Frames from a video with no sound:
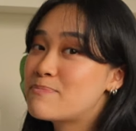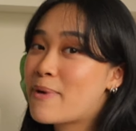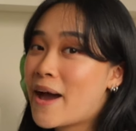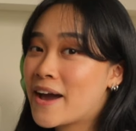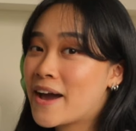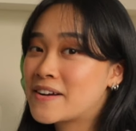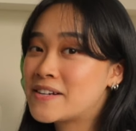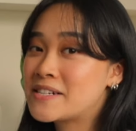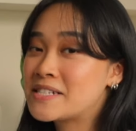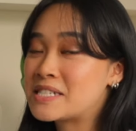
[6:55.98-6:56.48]

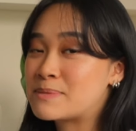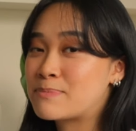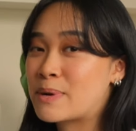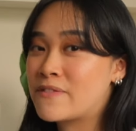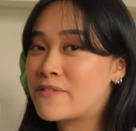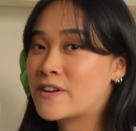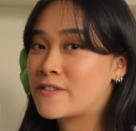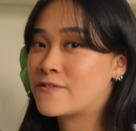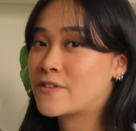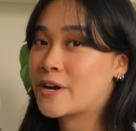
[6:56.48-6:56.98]
pattern is
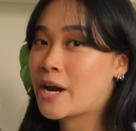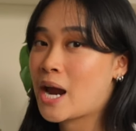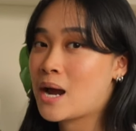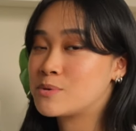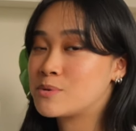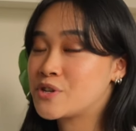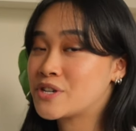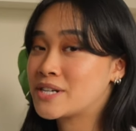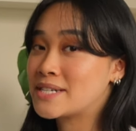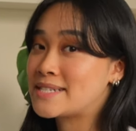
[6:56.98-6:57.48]
perfect for
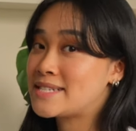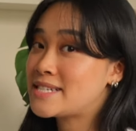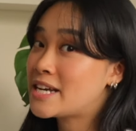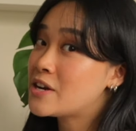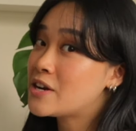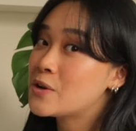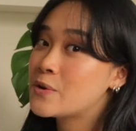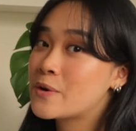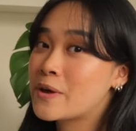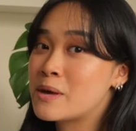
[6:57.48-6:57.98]
capturing a
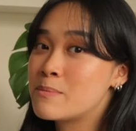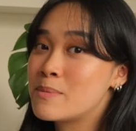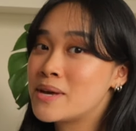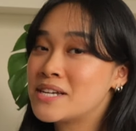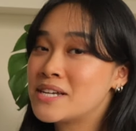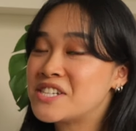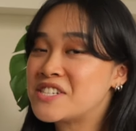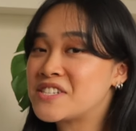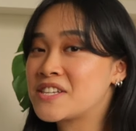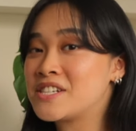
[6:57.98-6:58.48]
stereo
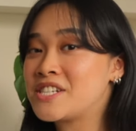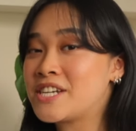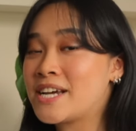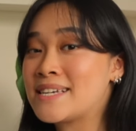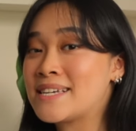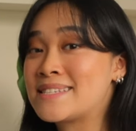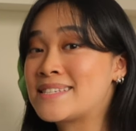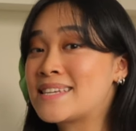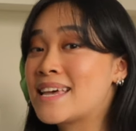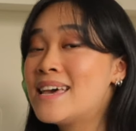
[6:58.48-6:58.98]
image, such
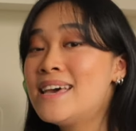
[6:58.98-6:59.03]
as